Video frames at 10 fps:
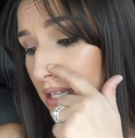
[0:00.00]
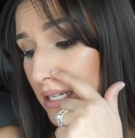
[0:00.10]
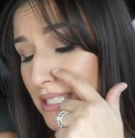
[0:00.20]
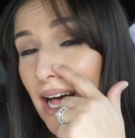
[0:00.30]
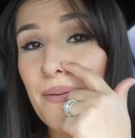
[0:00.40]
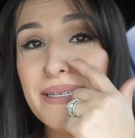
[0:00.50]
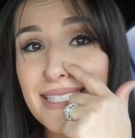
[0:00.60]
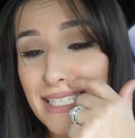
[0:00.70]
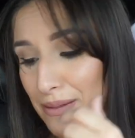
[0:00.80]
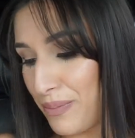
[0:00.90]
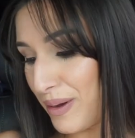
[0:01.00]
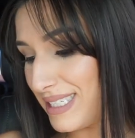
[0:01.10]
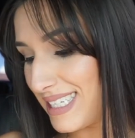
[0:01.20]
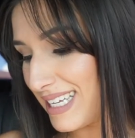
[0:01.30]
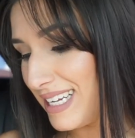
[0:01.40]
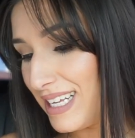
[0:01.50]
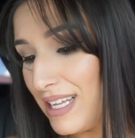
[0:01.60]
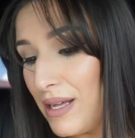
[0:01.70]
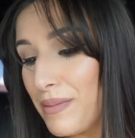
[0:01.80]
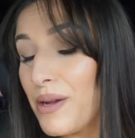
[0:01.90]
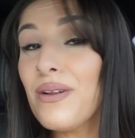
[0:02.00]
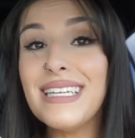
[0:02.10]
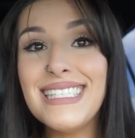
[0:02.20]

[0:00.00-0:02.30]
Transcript: because I'll be disappointed. They were like